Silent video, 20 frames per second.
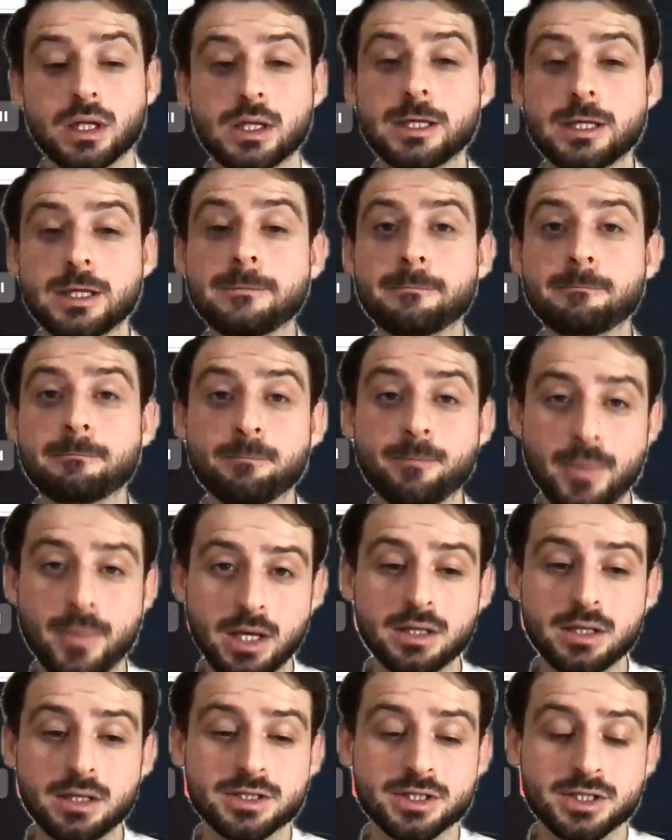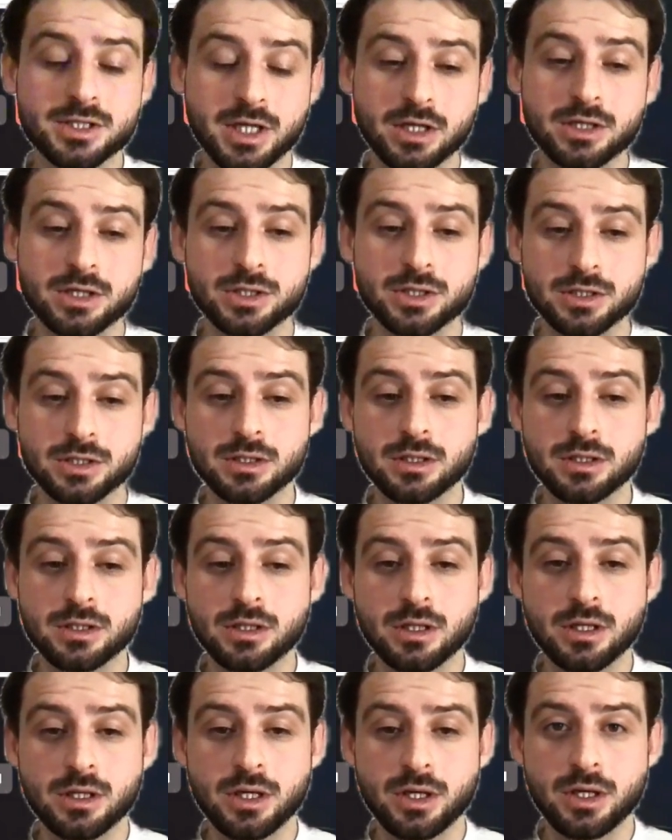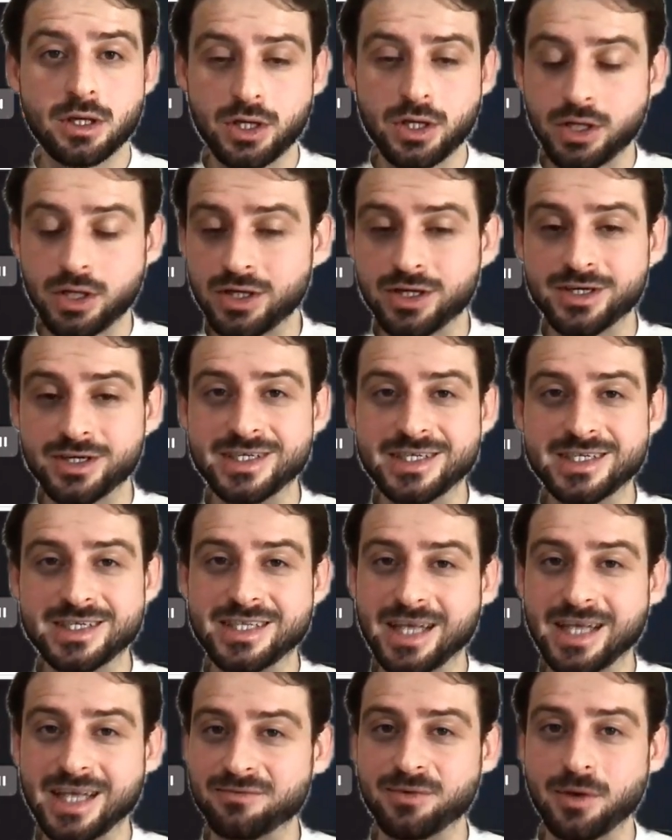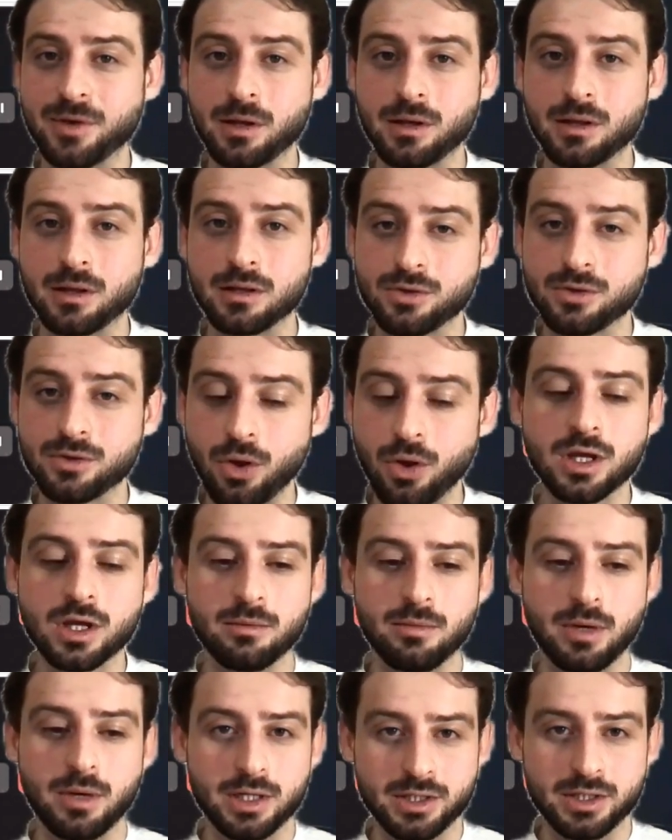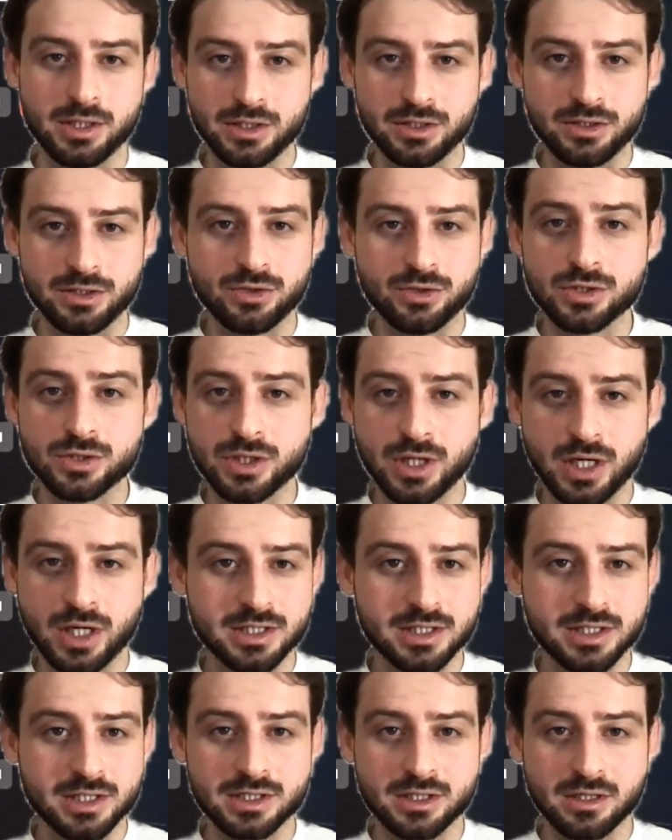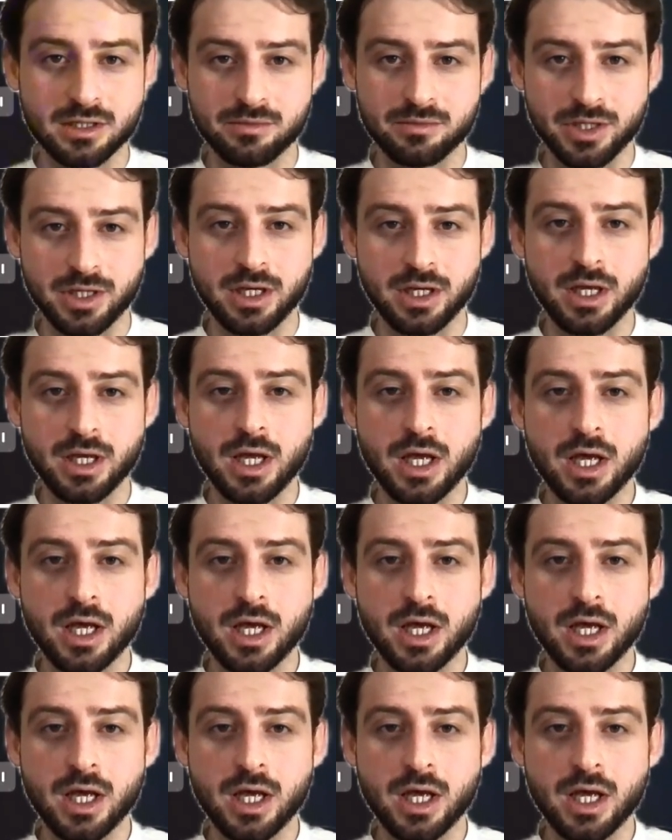The main section here that we'll talk about is user access summary.